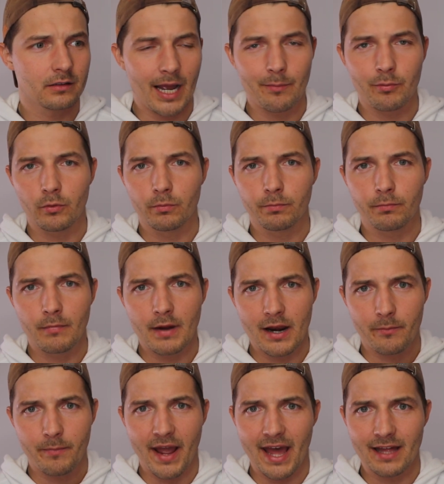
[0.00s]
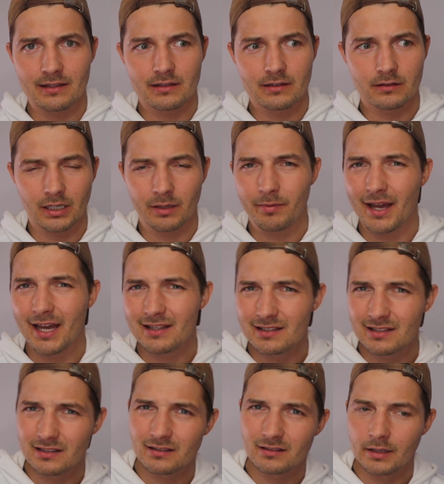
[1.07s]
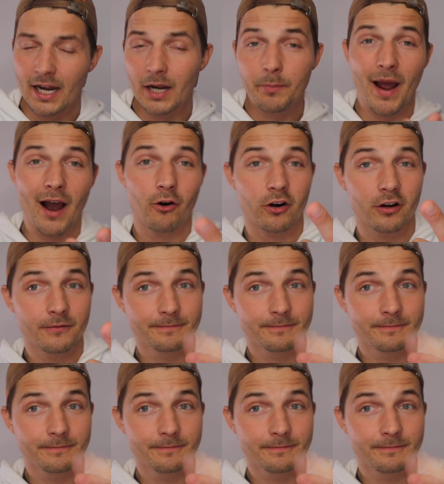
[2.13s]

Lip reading: Apple AirPods. AirPower.